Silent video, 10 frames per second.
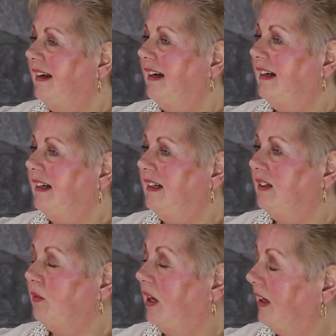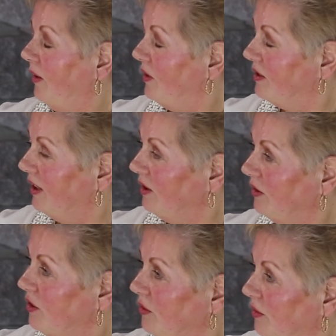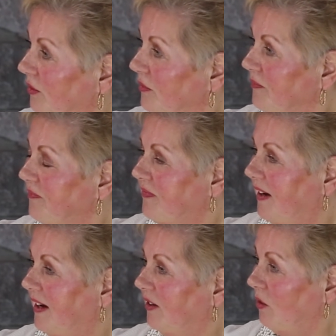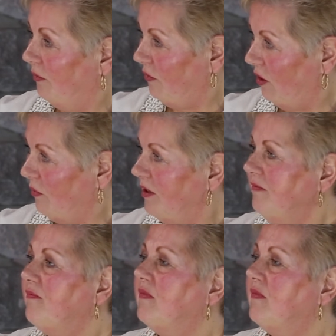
When I gave her the signal to go forward,